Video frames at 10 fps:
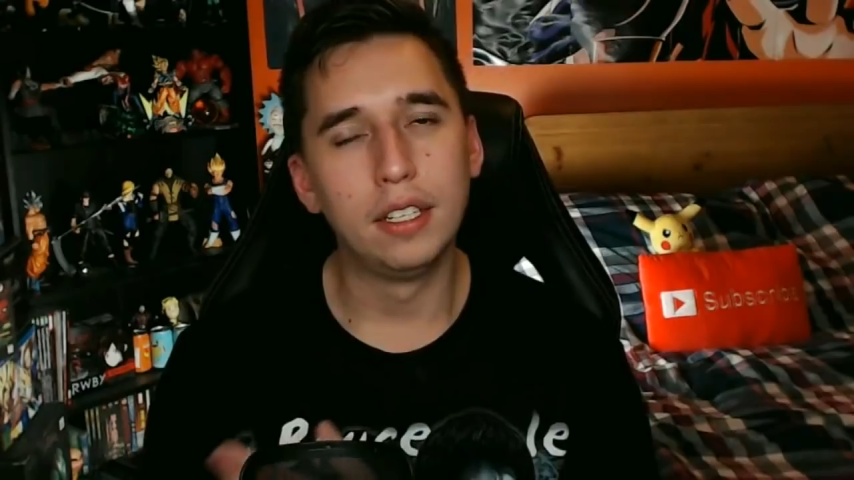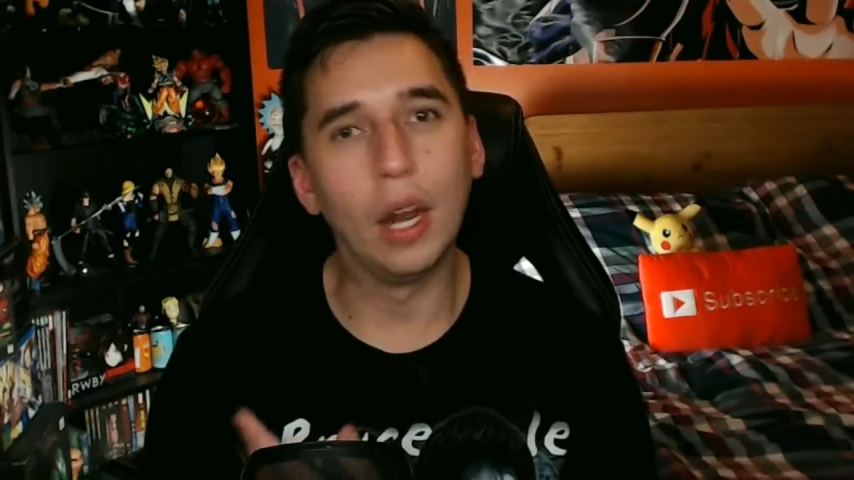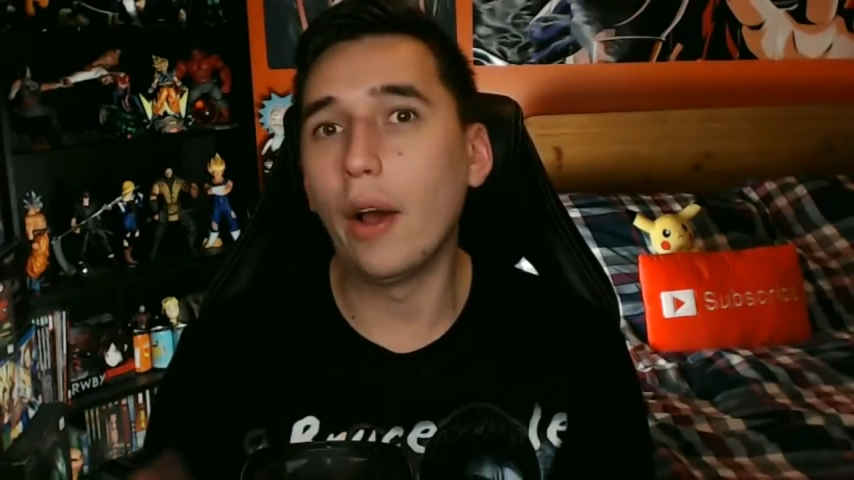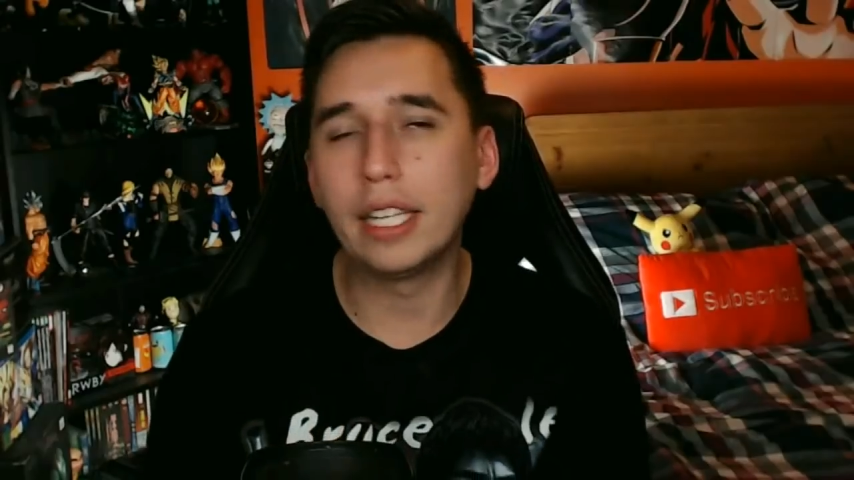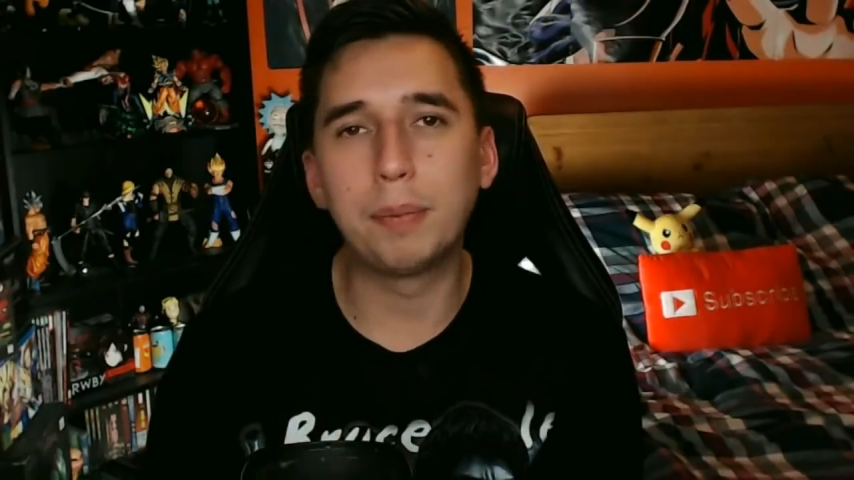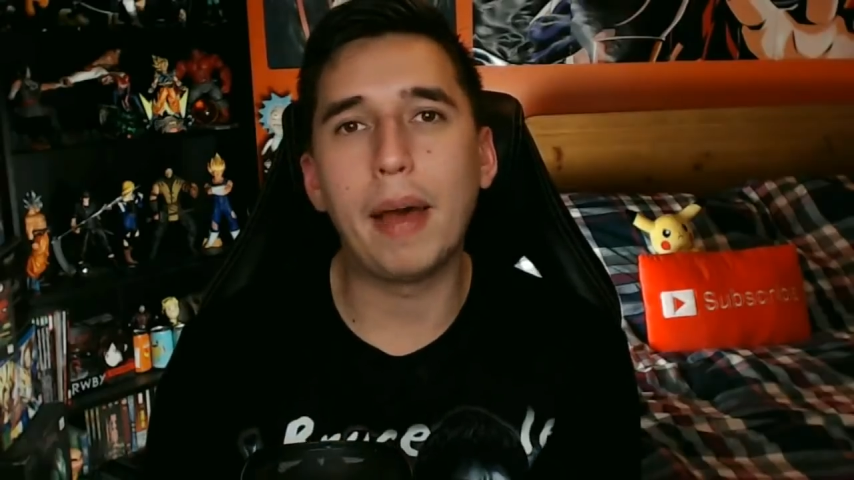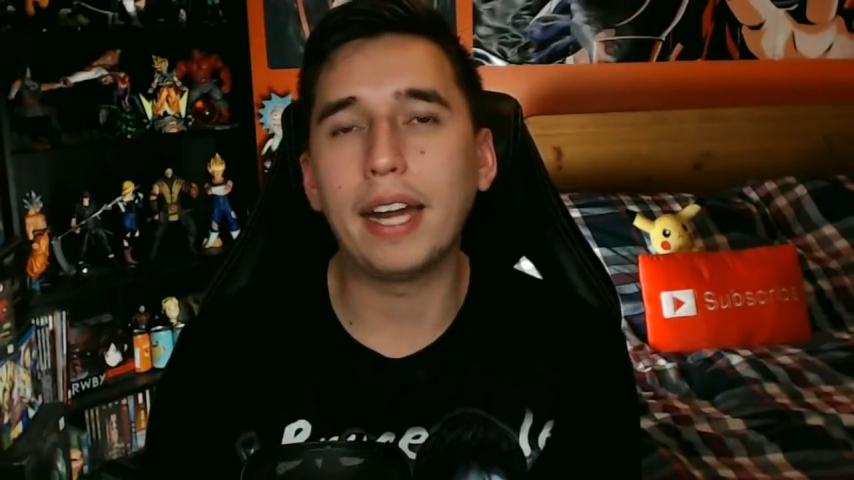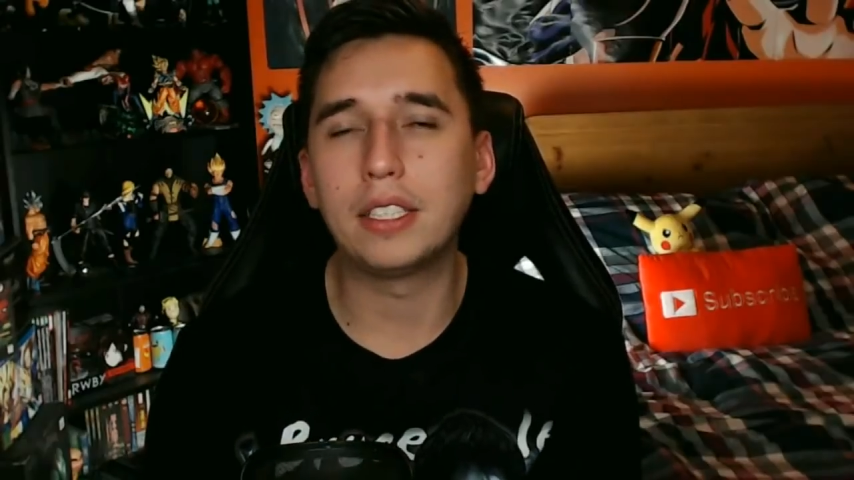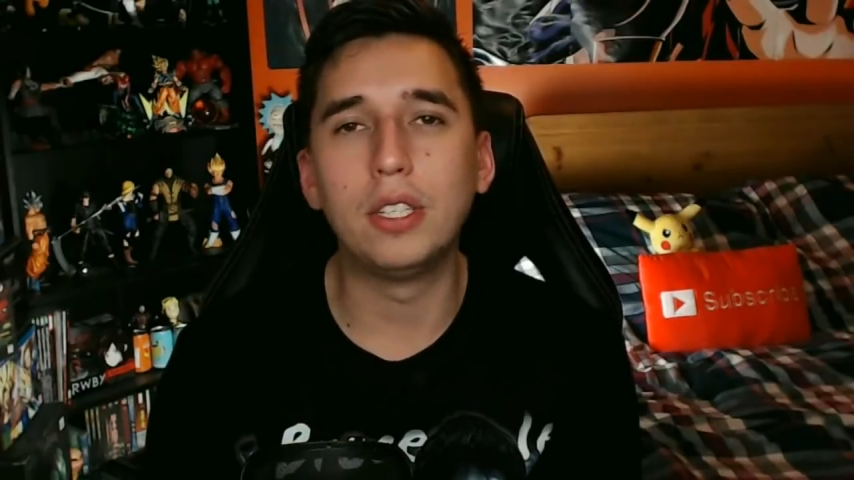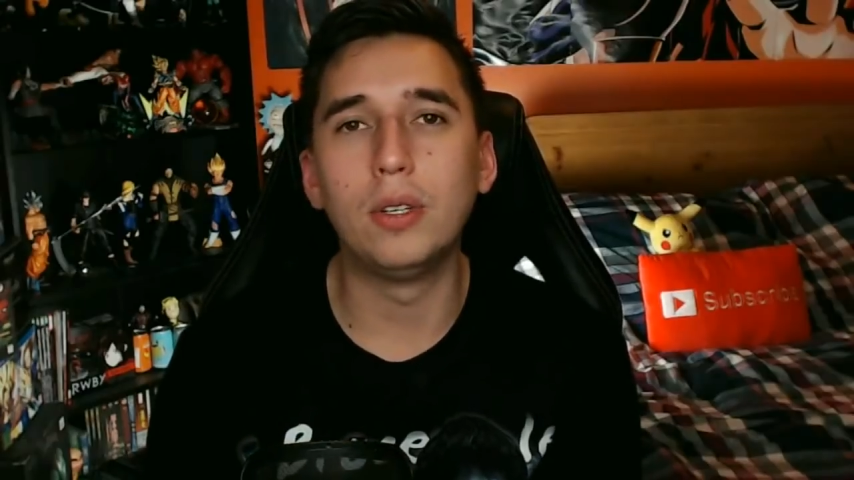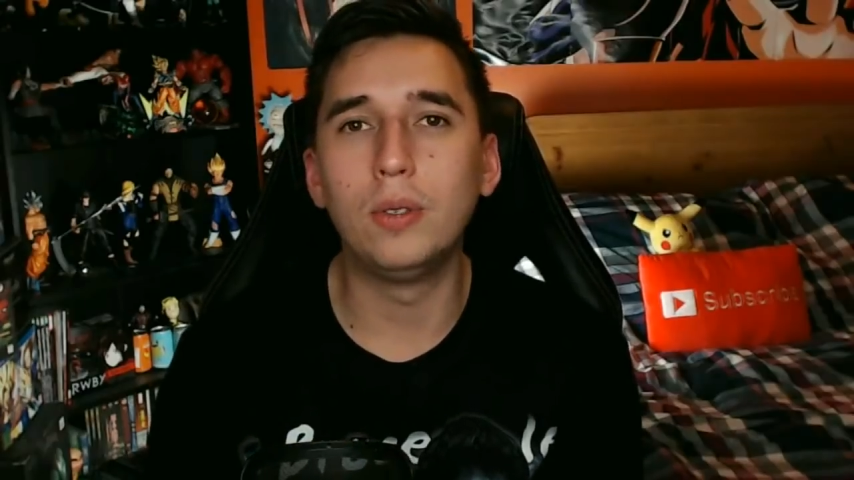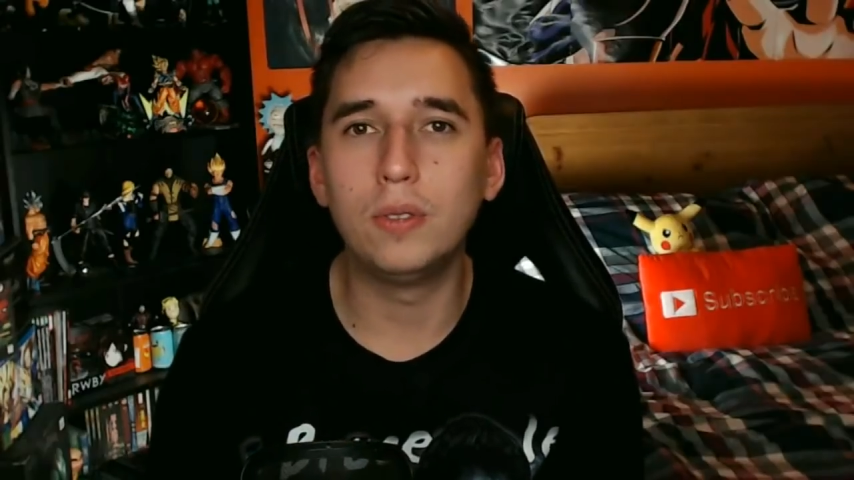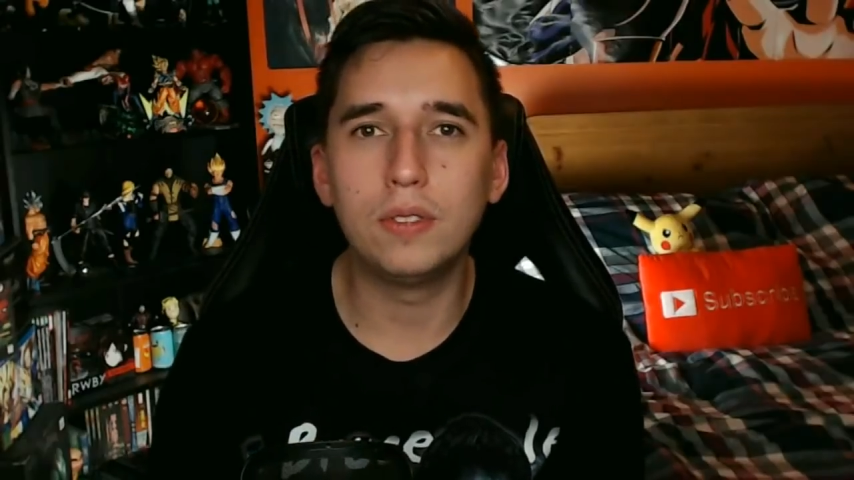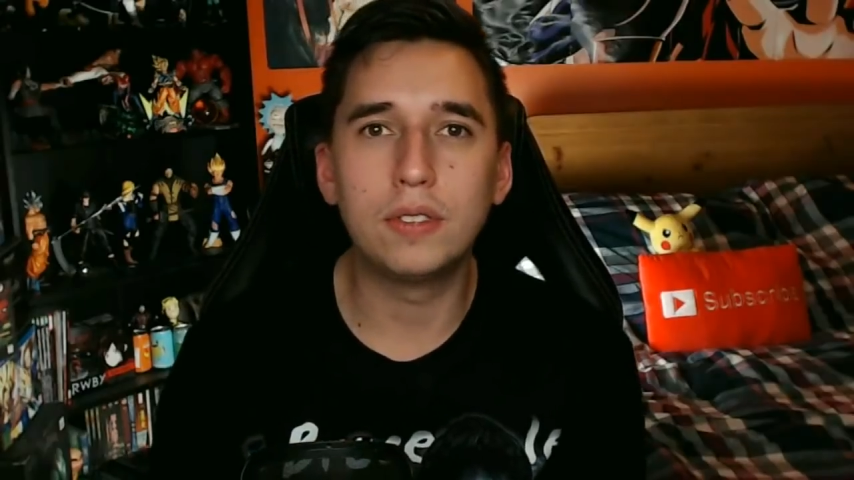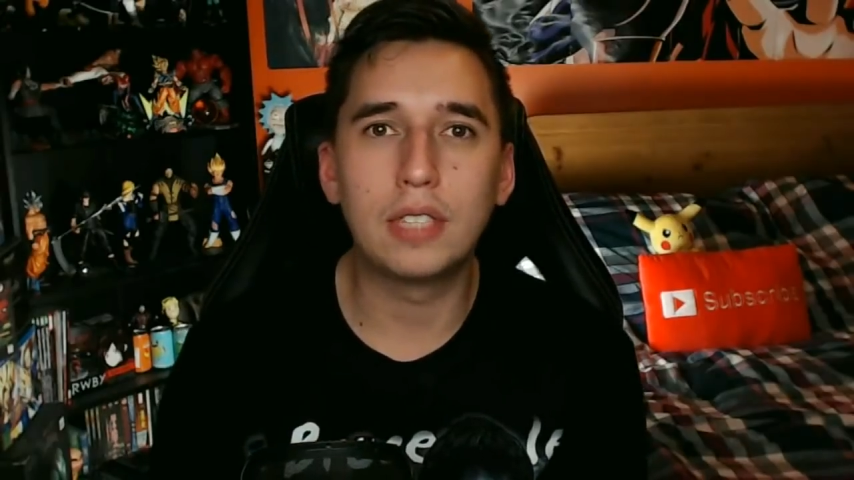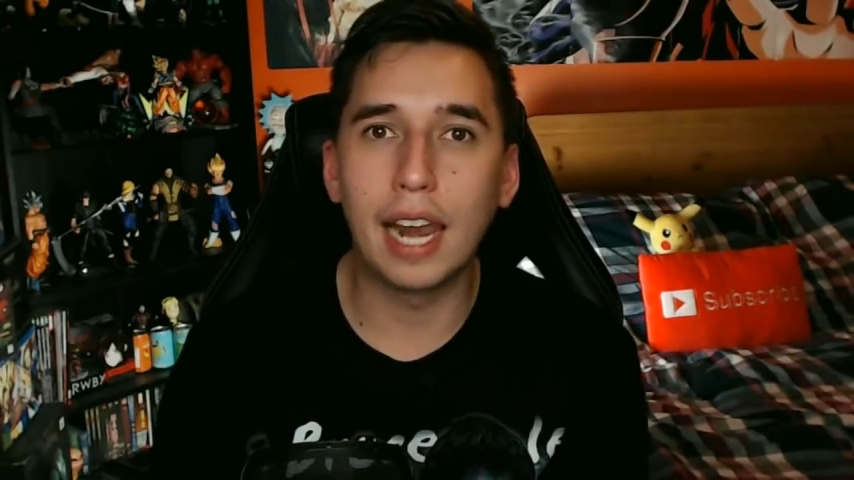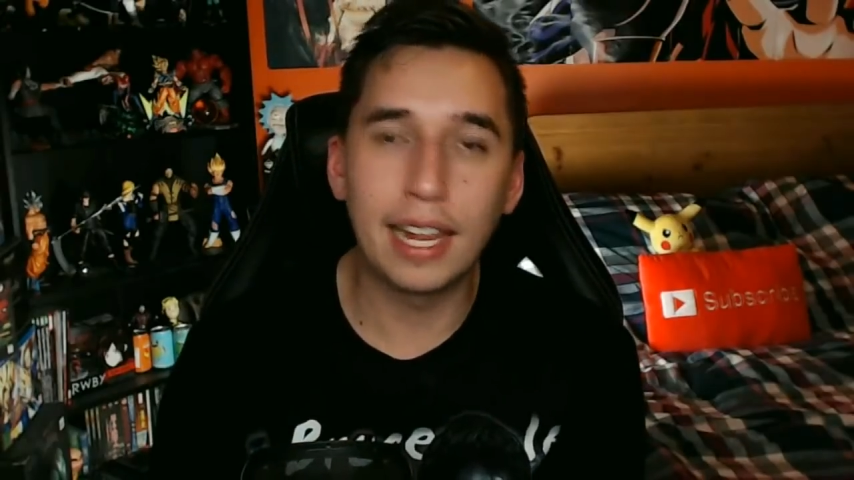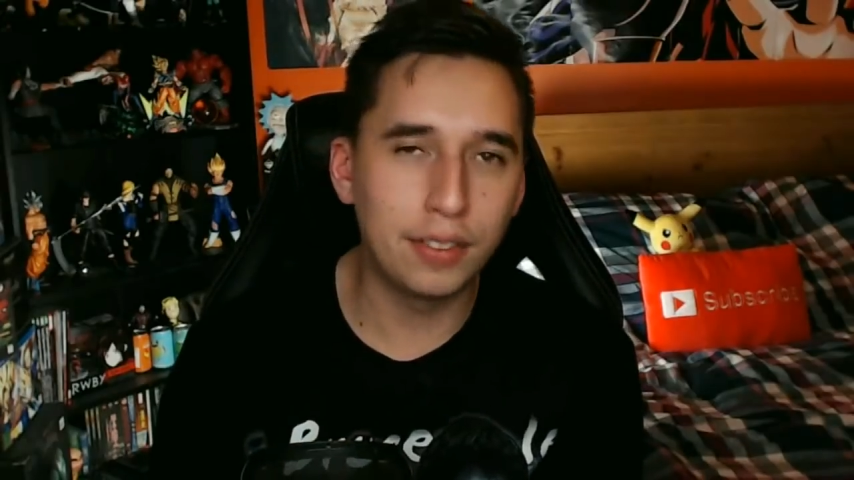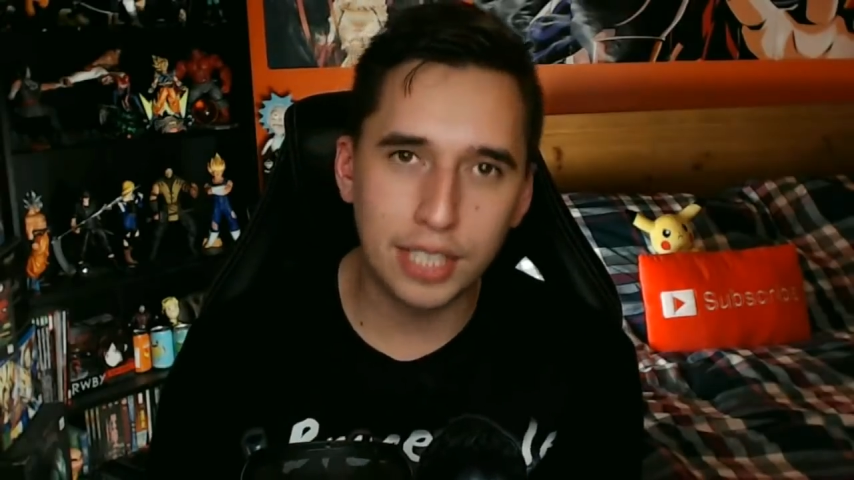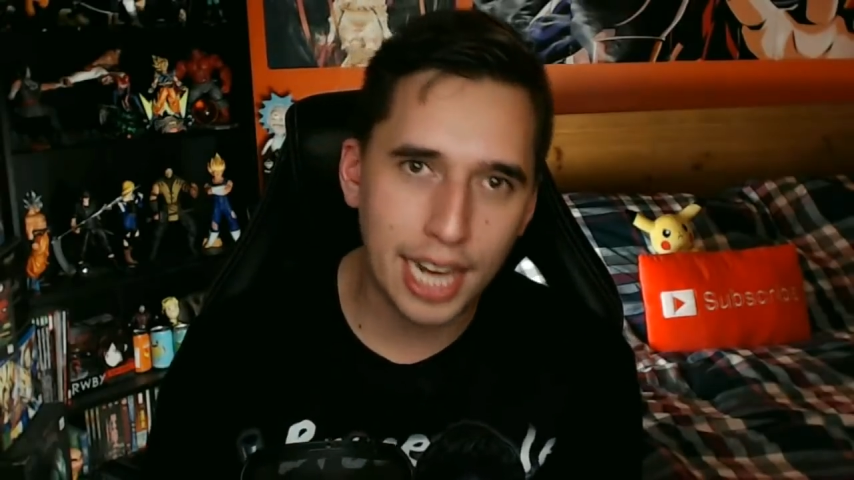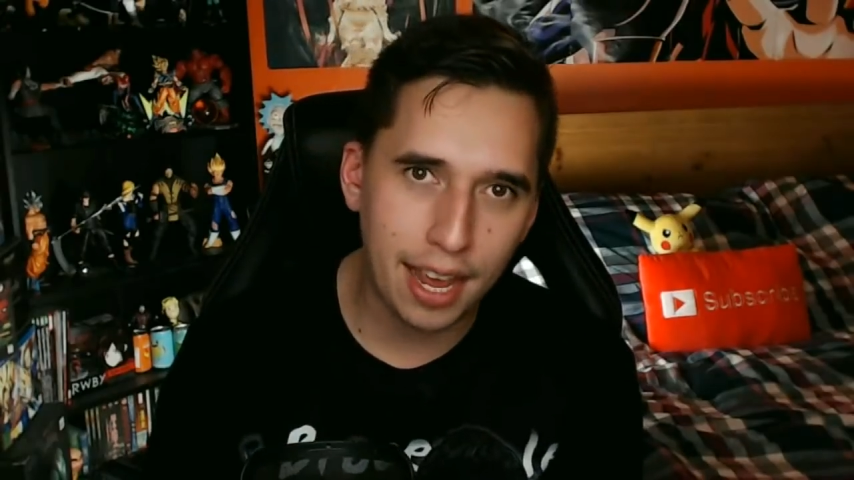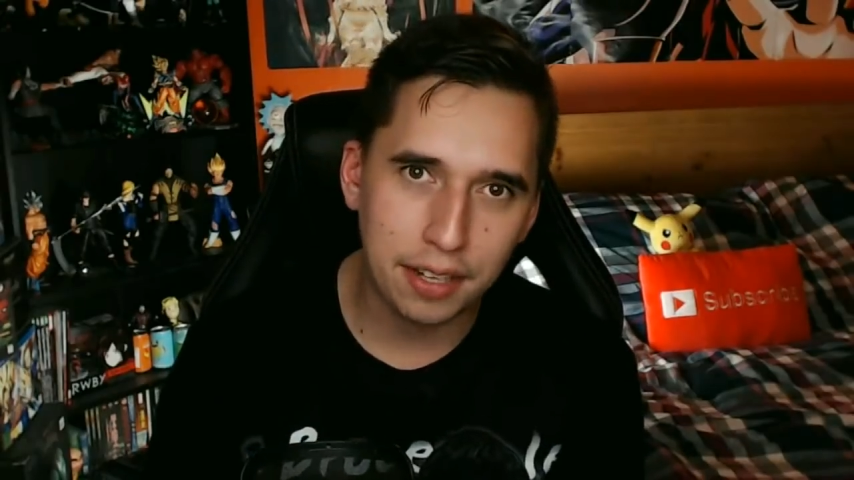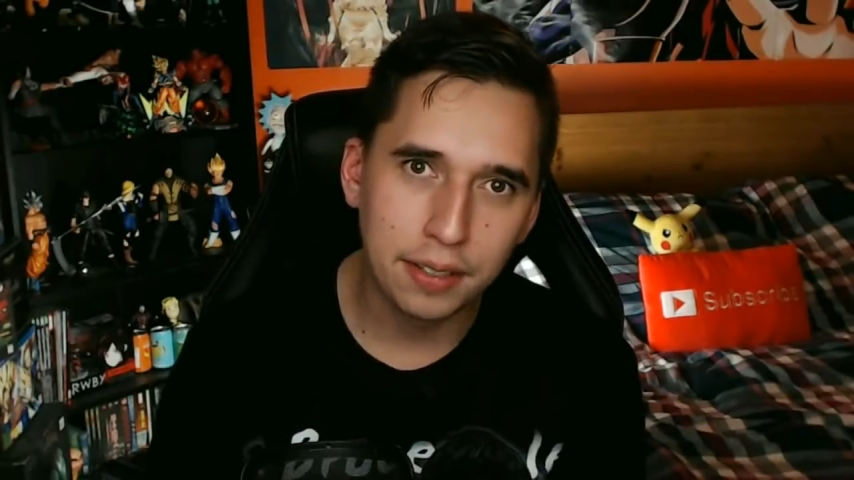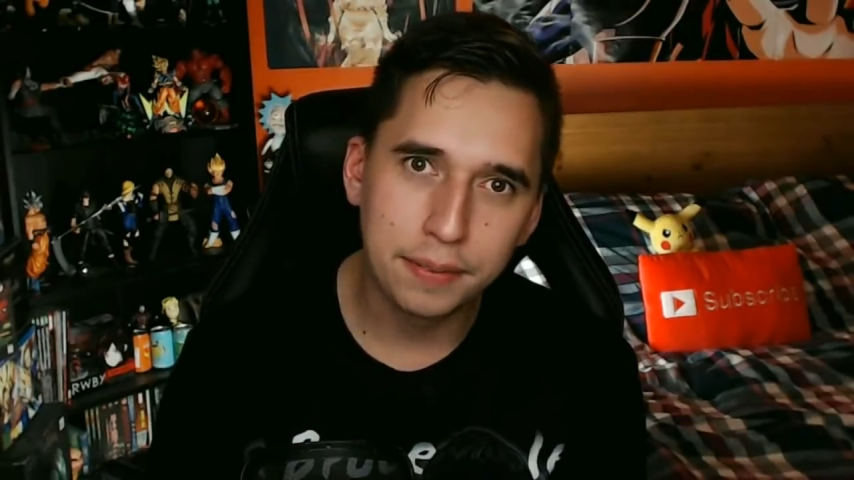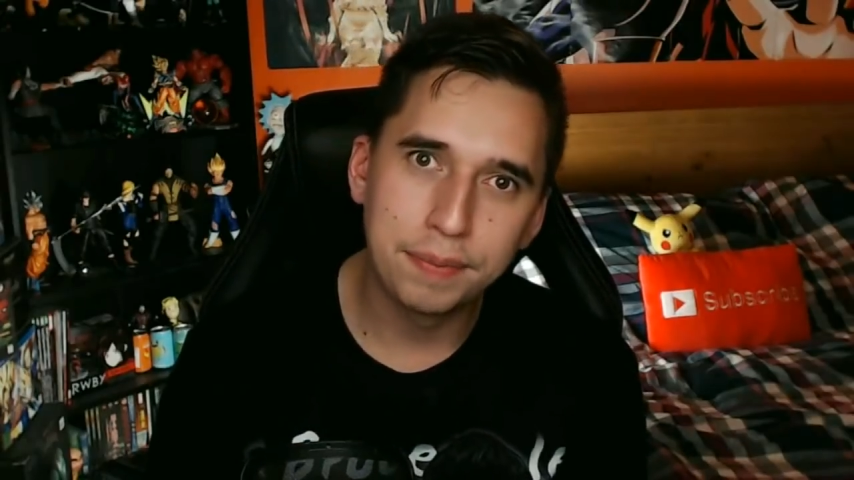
you know, heads back to the land of the dead.